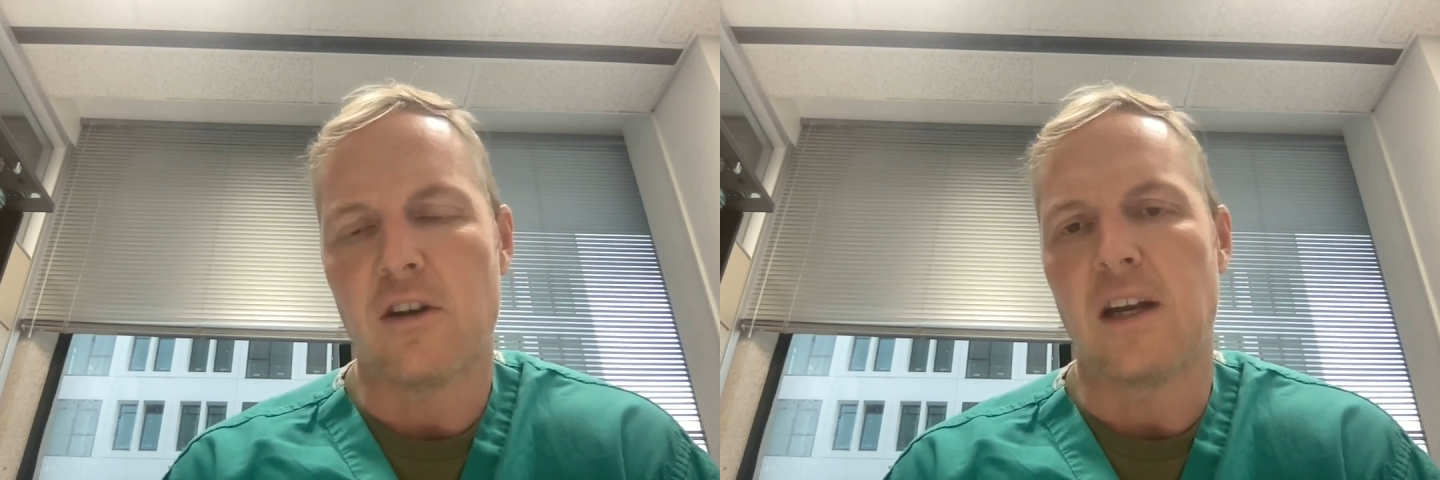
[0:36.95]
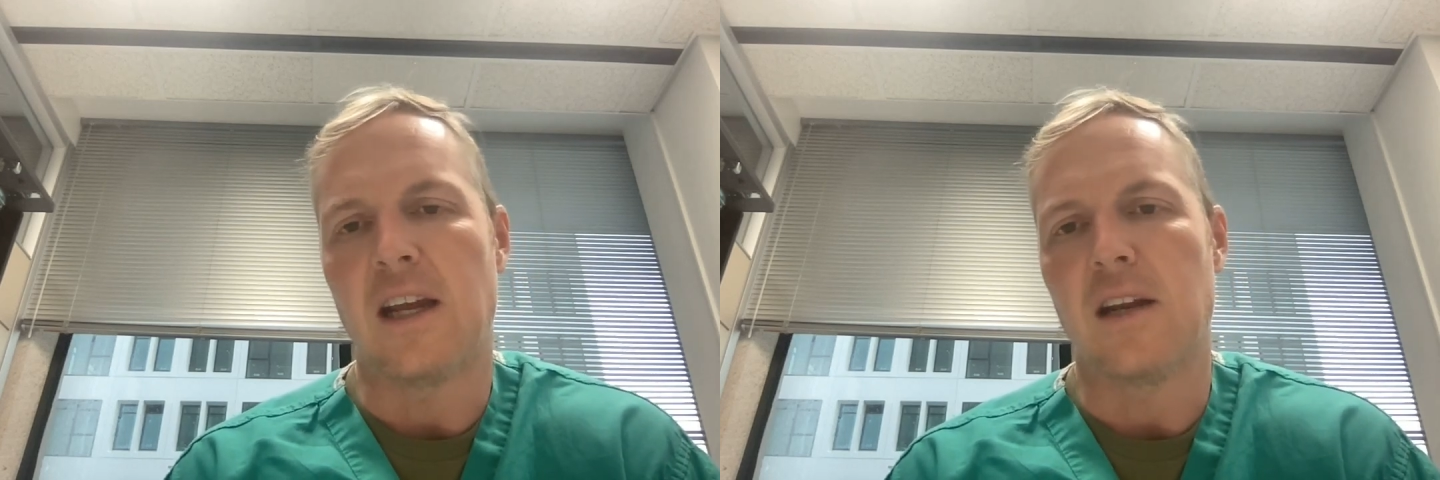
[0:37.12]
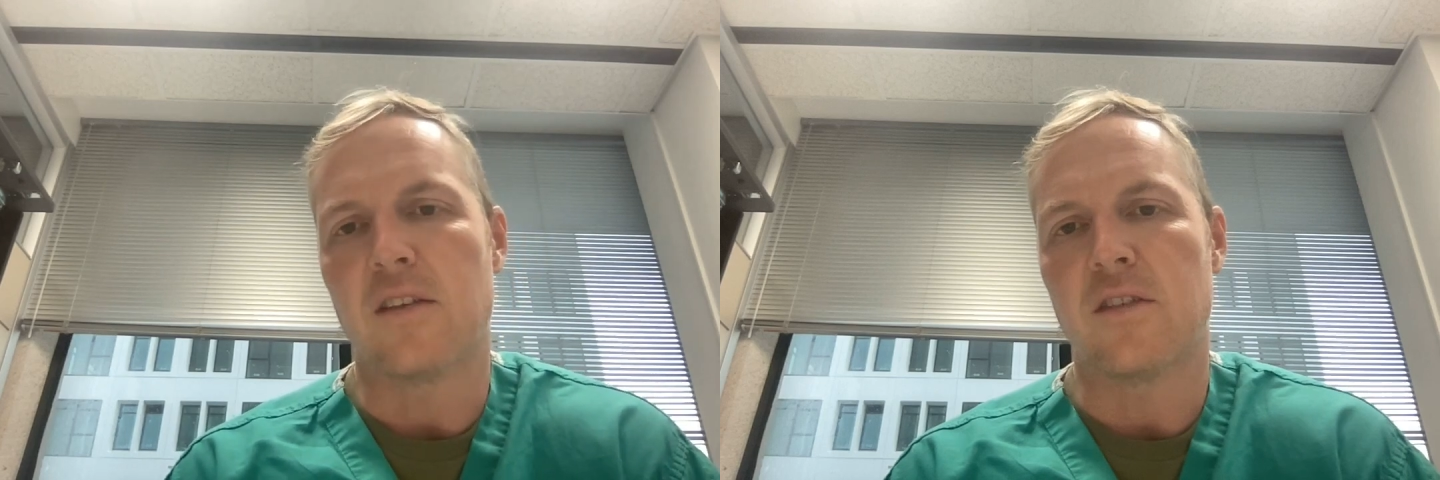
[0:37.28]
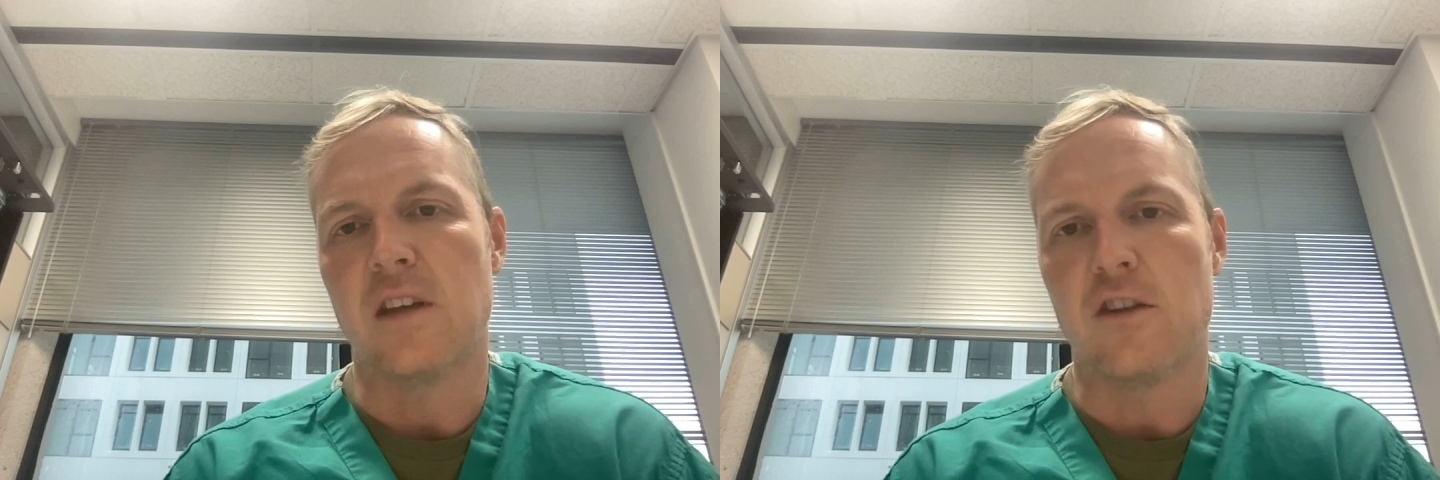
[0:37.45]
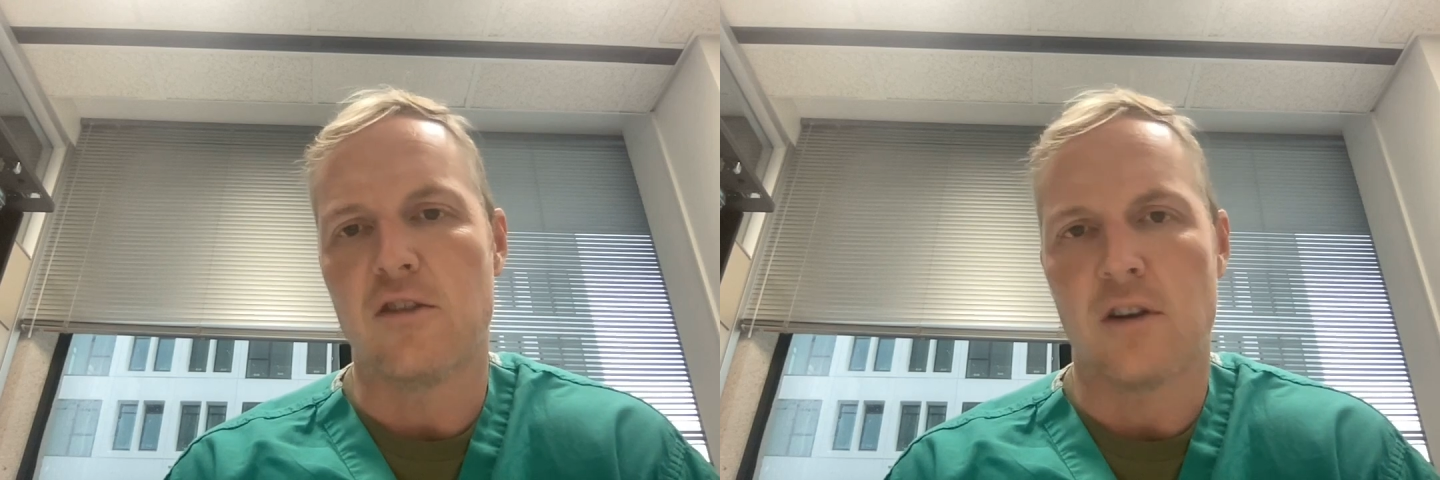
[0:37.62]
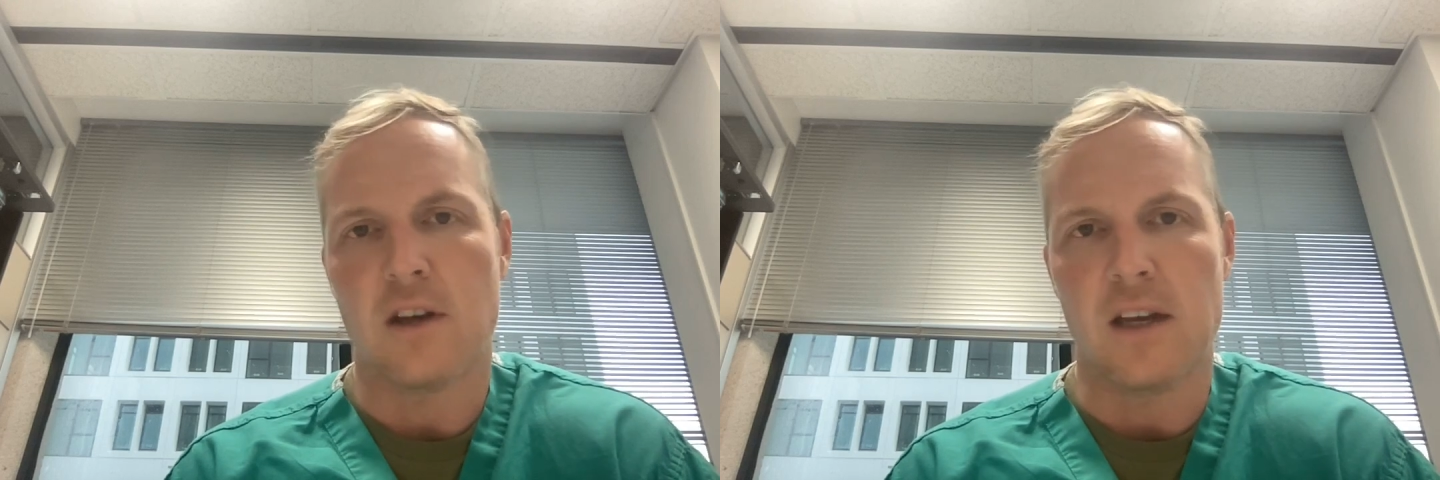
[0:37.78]
and
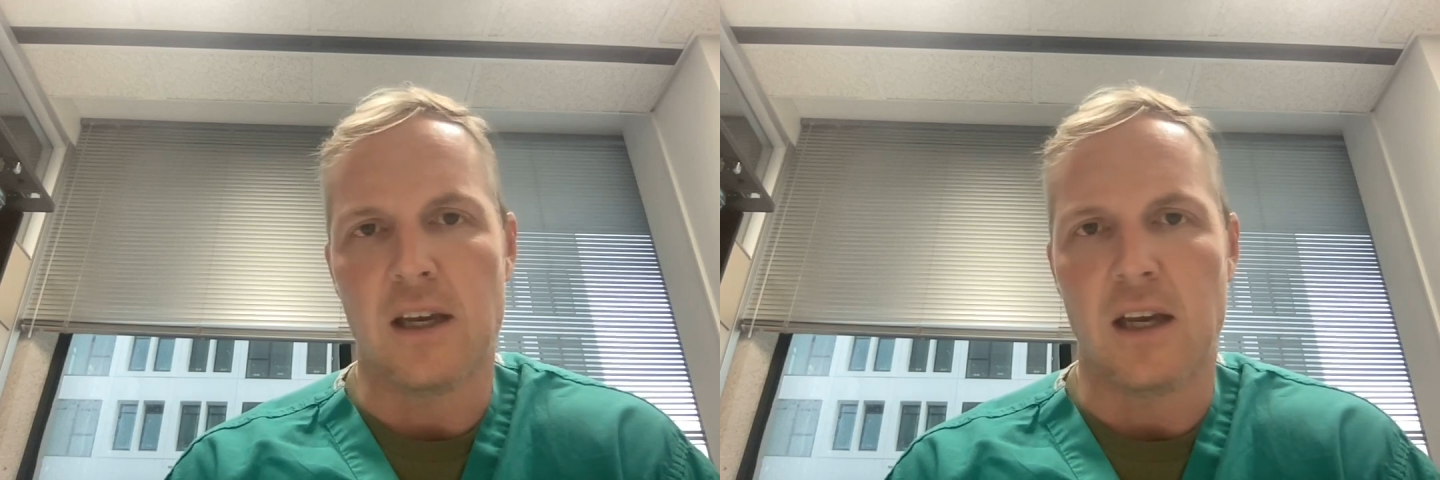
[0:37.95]
anesthesia